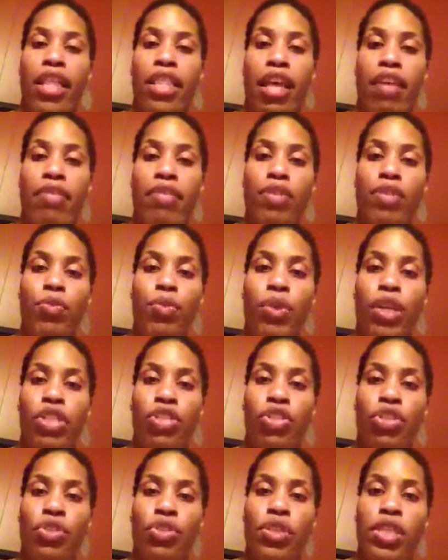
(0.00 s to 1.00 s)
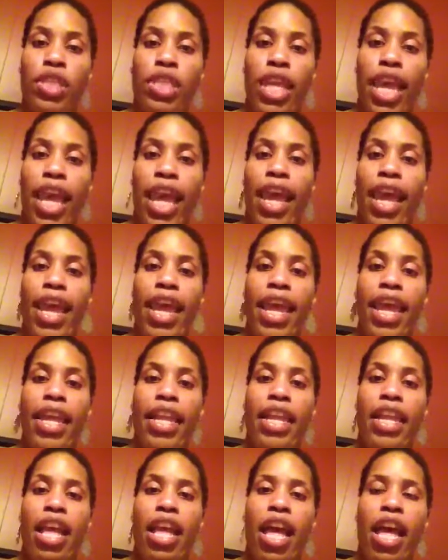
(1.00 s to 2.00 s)
That was one juice,
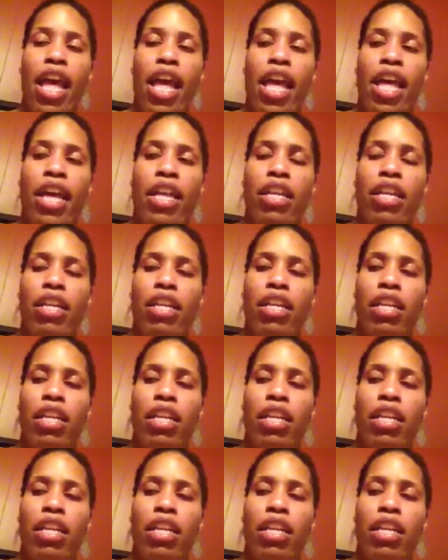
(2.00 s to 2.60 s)
and I had